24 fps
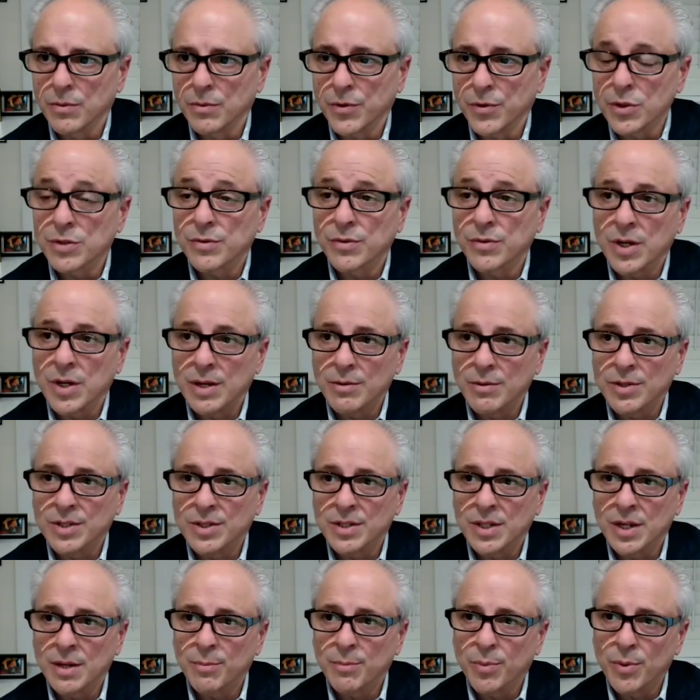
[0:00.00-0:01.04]
first of all, I
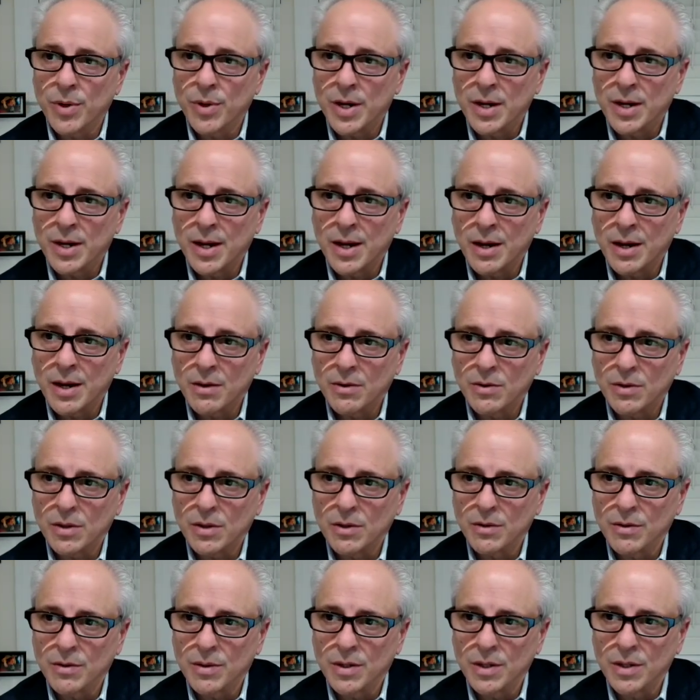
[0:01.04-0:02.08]
would separate out
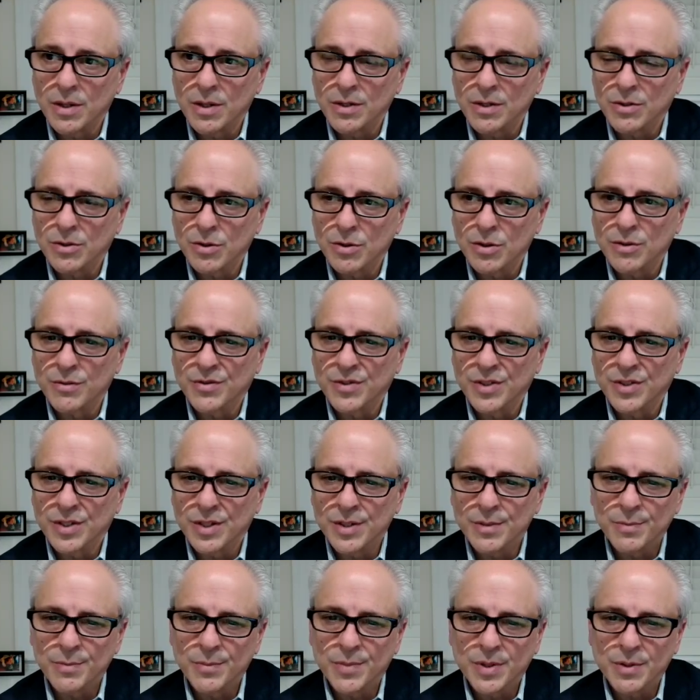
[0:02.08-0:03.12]
the sort of
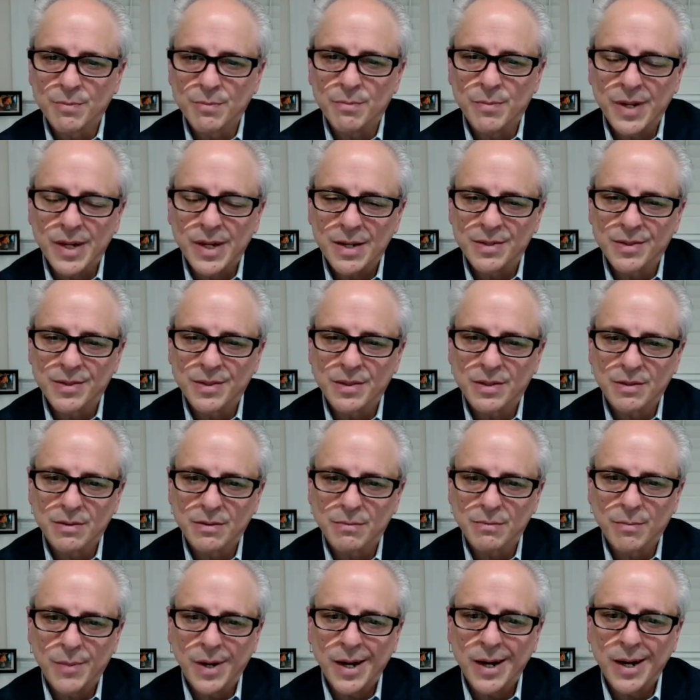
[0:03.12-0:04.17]
symptom-based
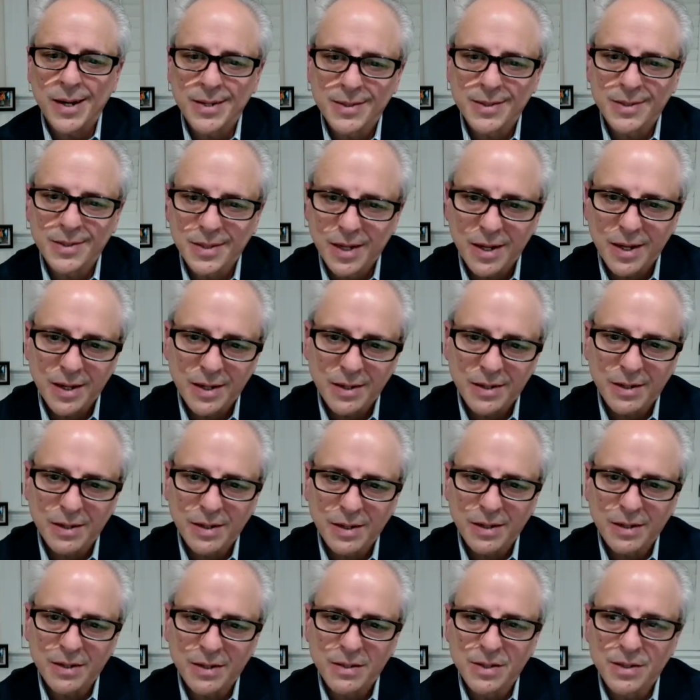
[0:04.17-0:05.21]
mindset
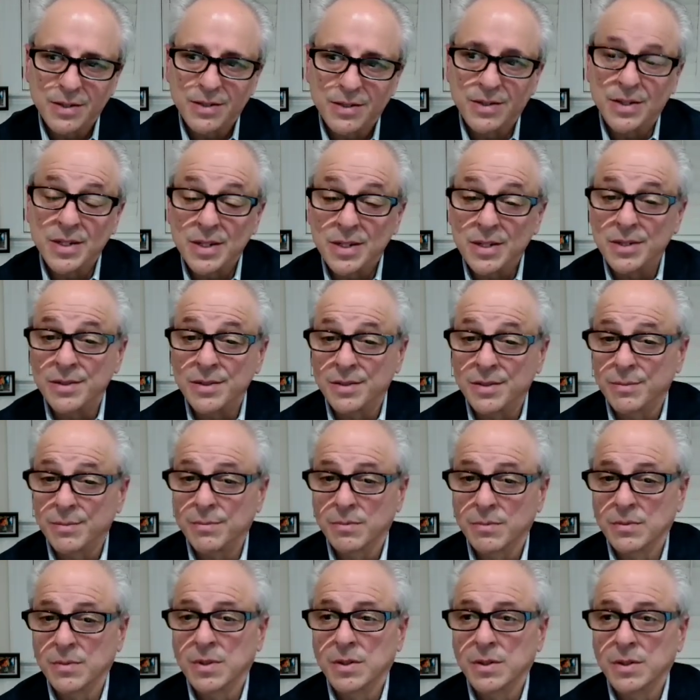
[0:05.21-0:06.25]
and disease,
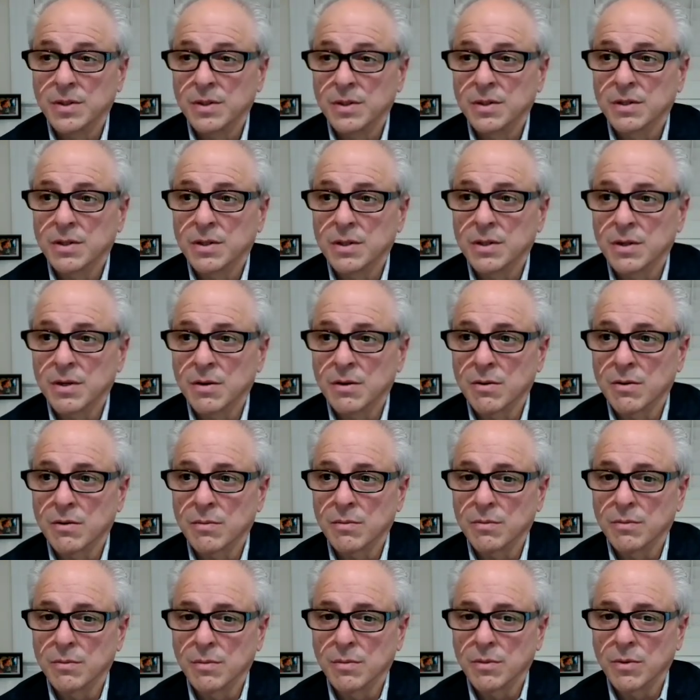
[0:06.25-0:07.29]

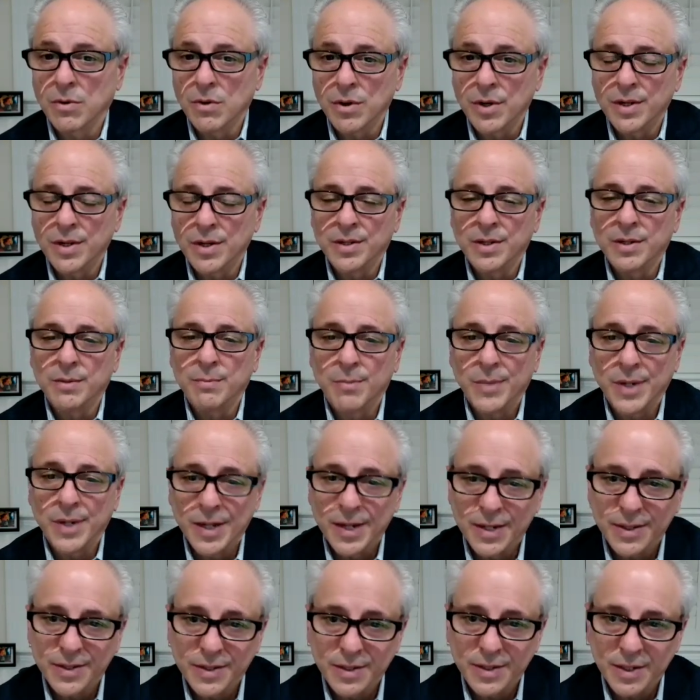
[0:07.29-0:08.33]
oriented
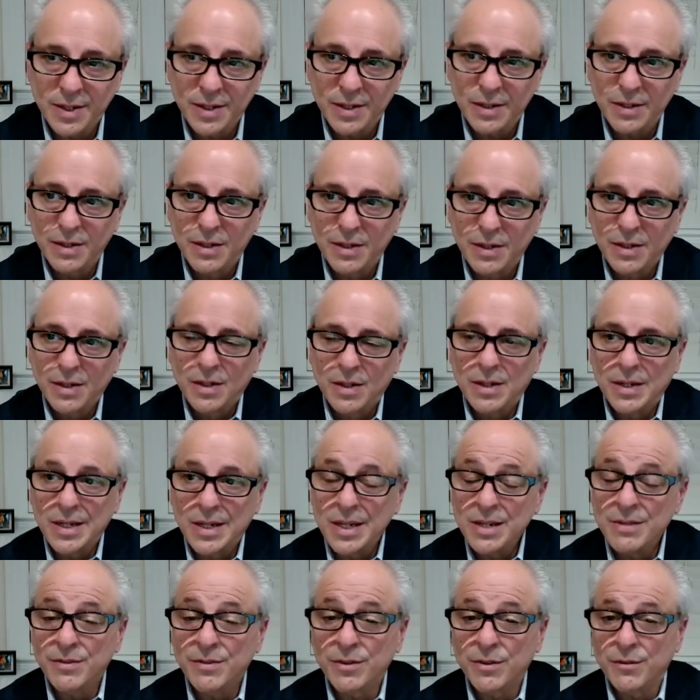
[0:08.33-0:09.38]
mindset,
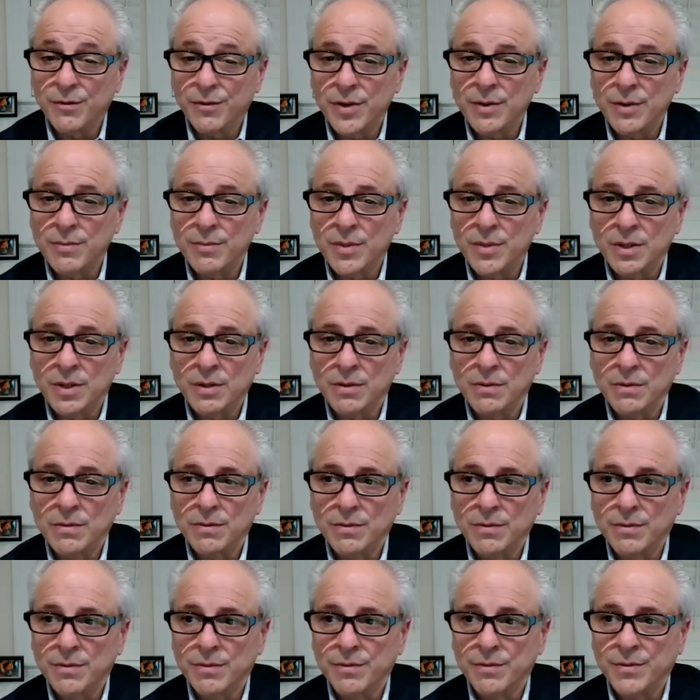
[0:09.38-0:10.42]
even from the
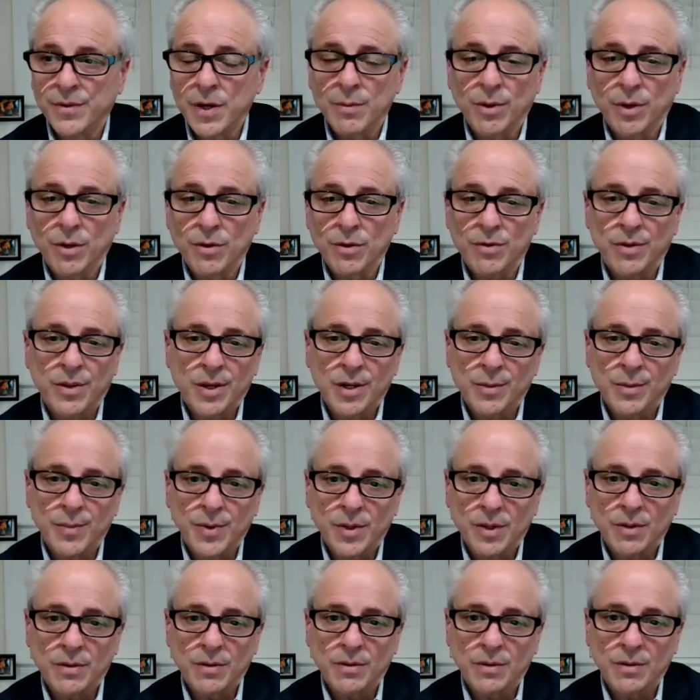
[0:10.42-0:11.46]

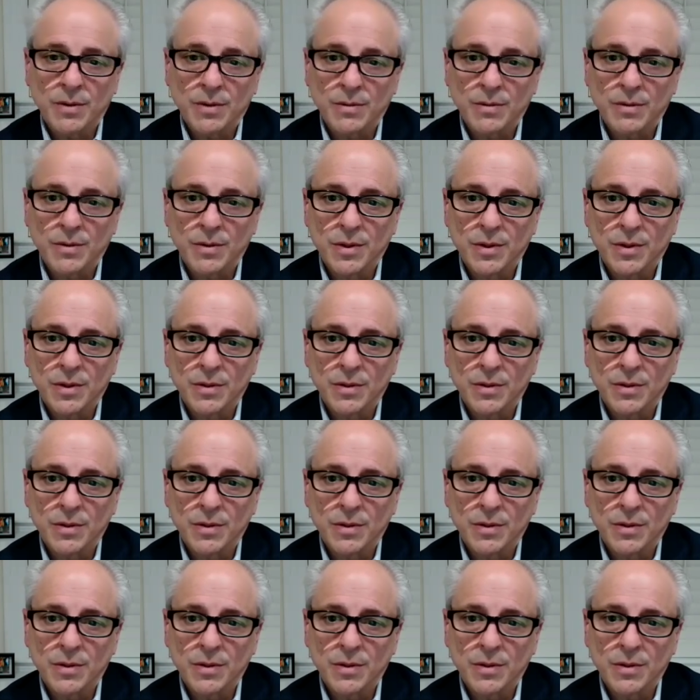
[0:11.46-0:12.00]
pharmacotherapy or the